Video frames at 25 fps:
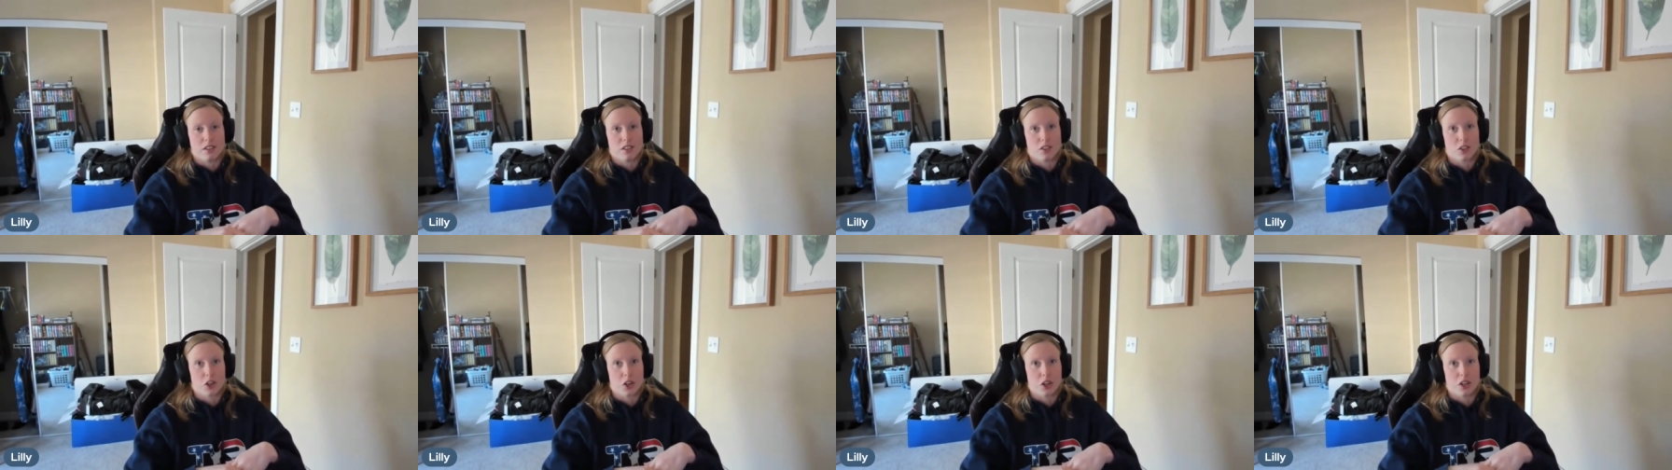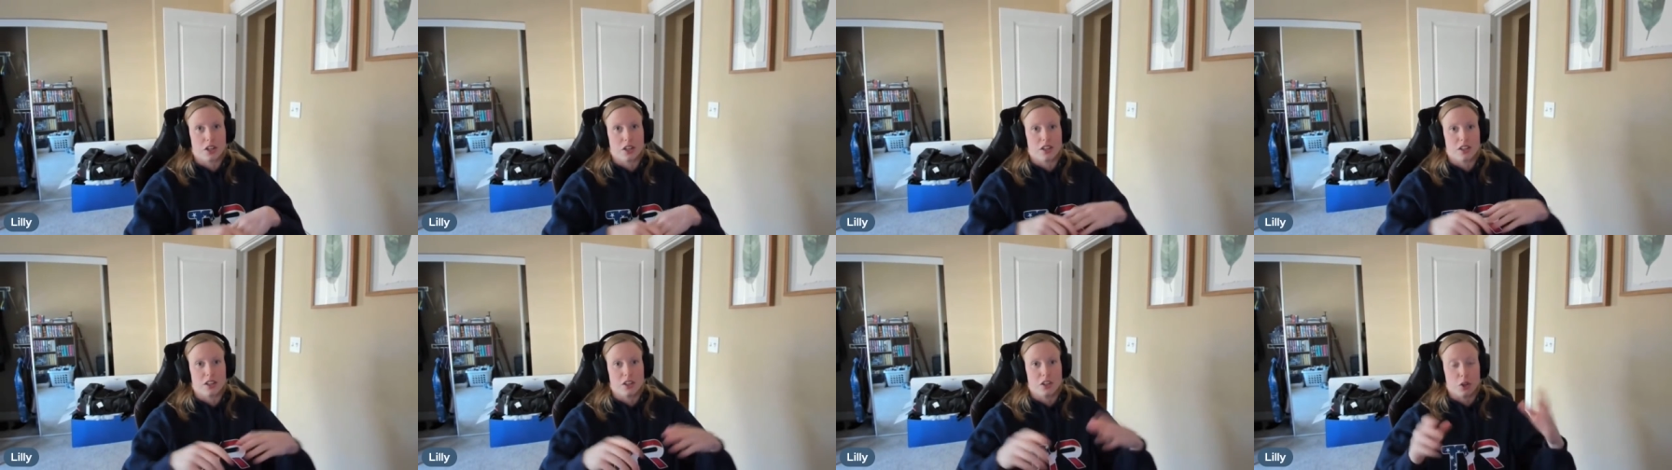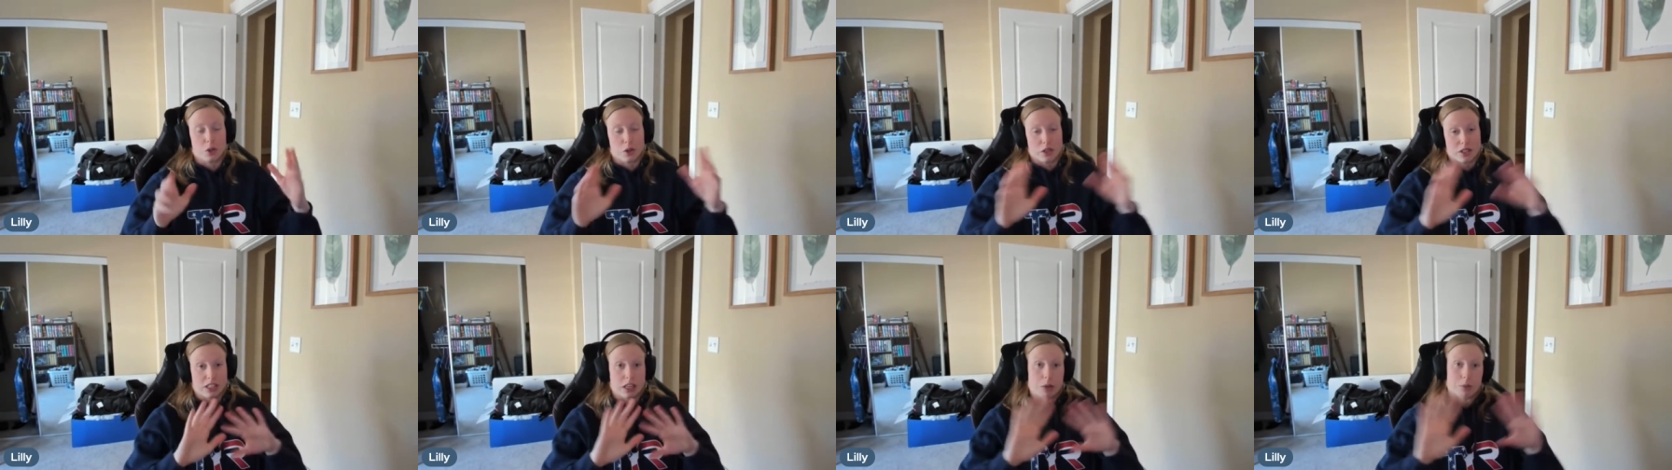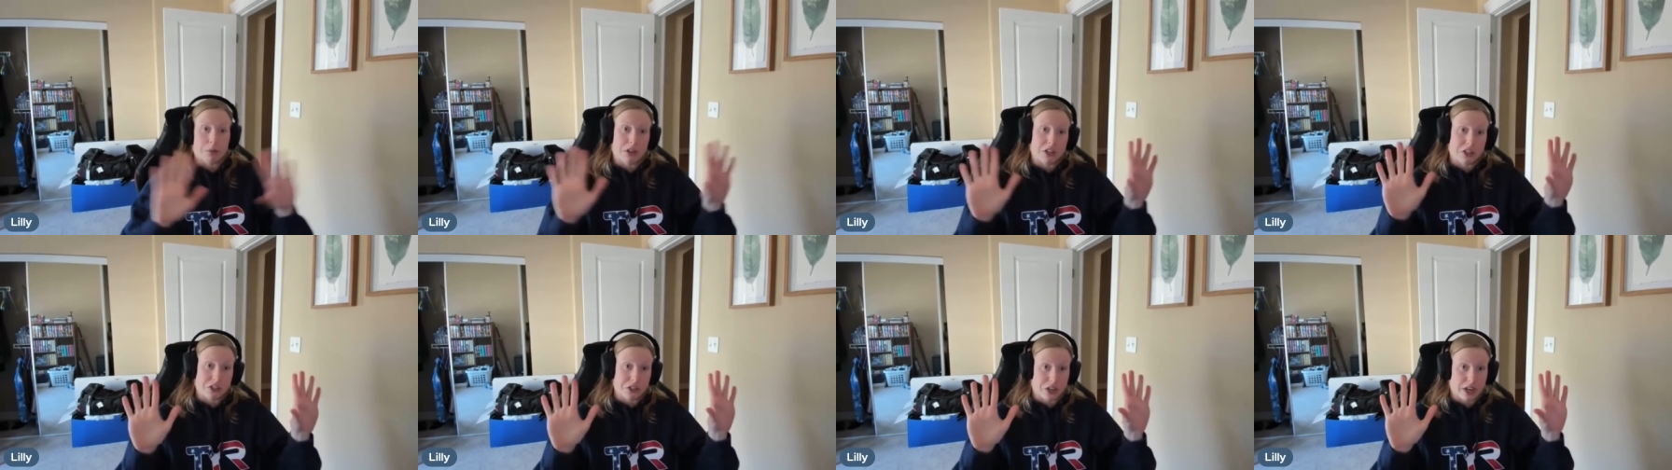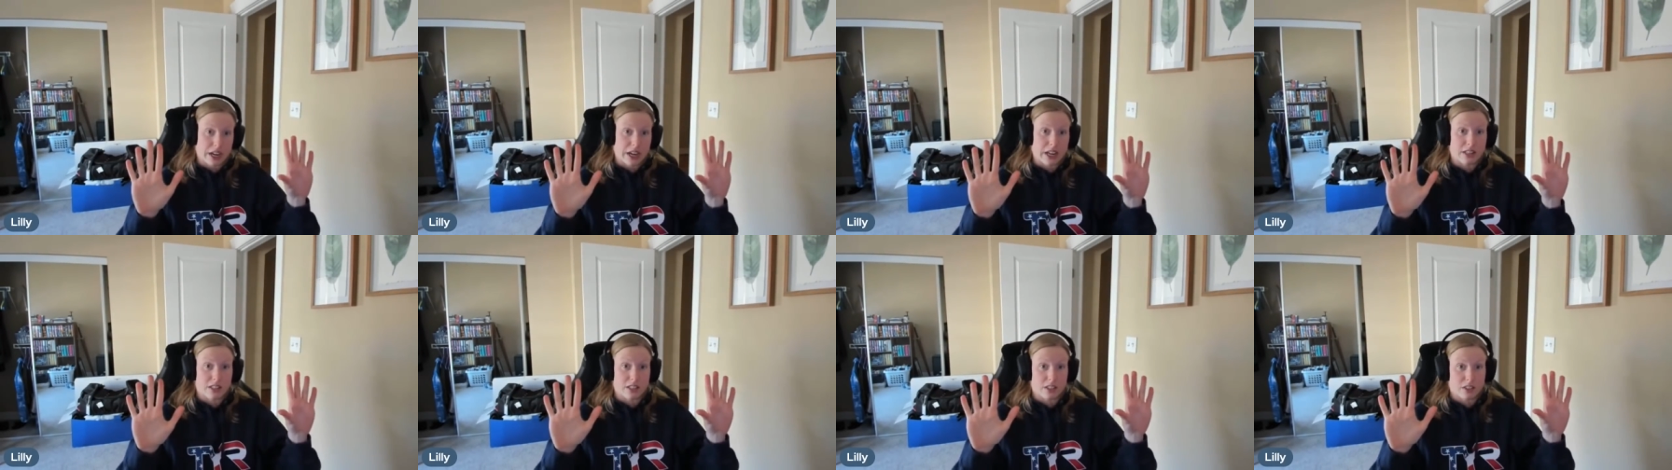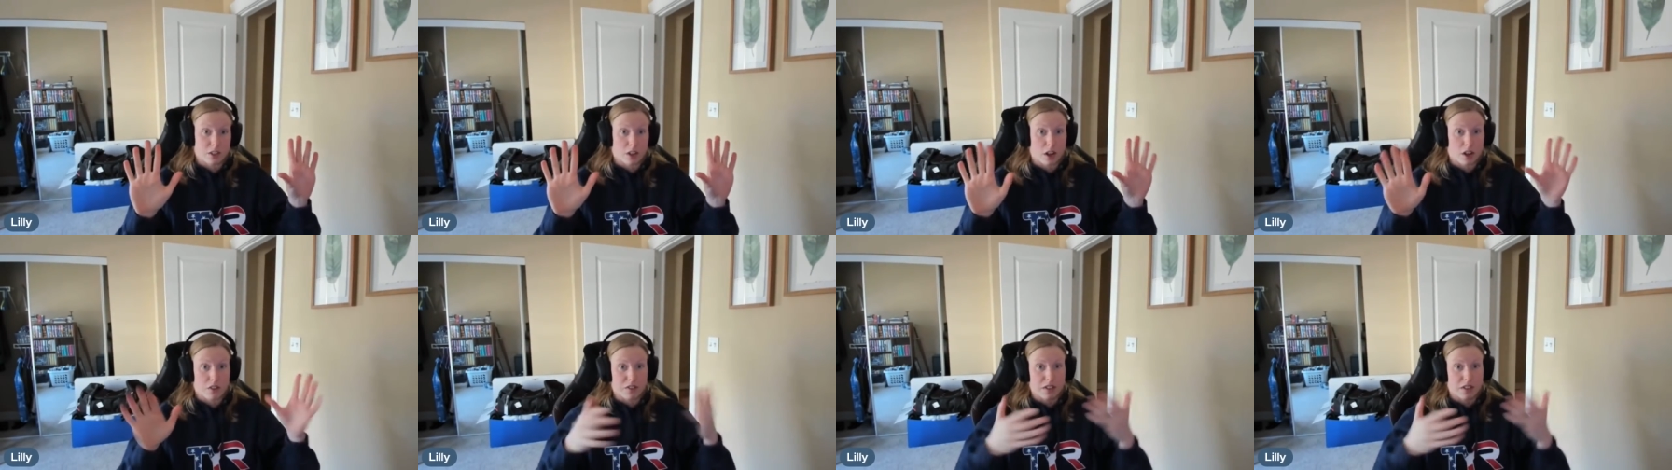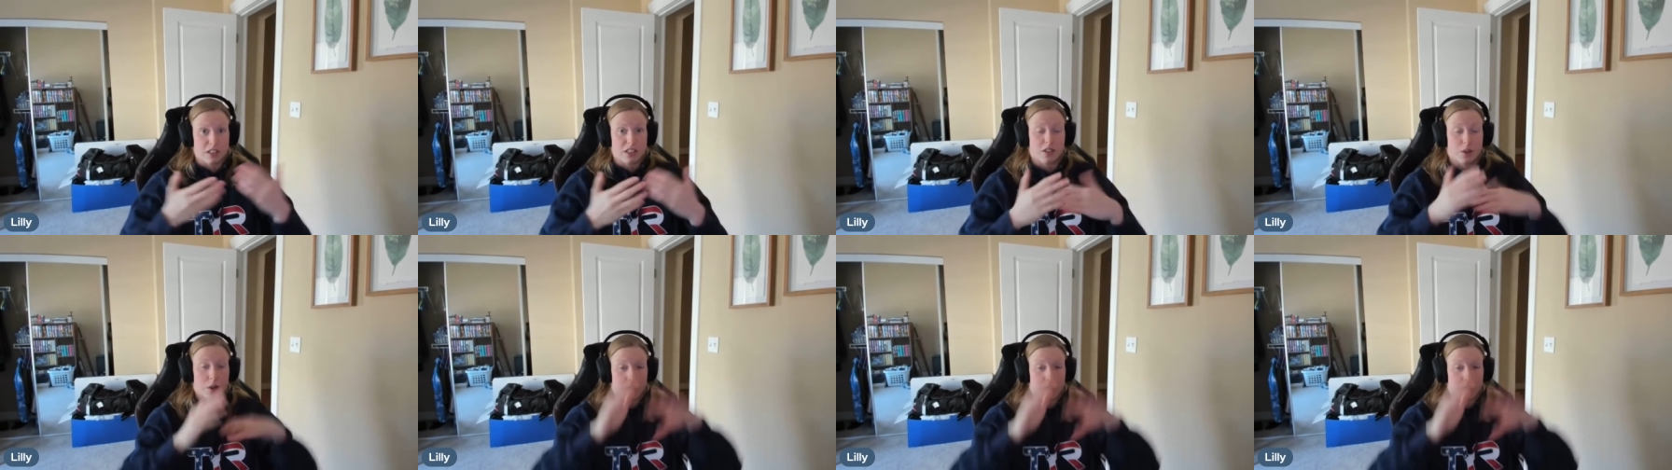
turned into you could separate your hands and dolphin.